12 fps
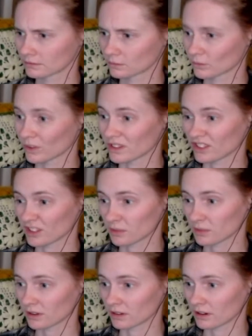Where'd the ship
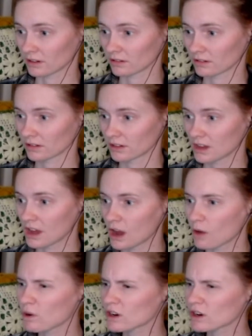go though? I
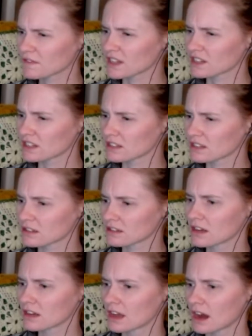wonder if they.
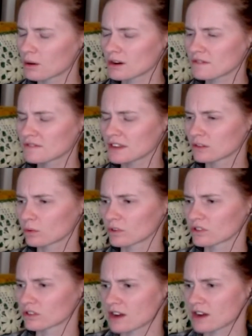I wonder if they switched
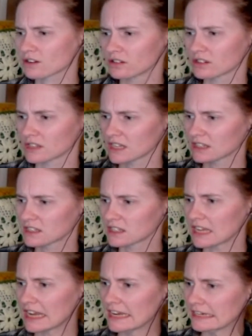directions and they
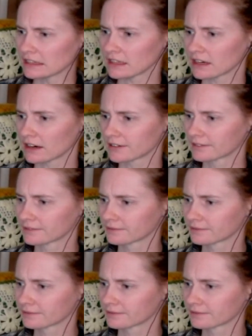stayed in there.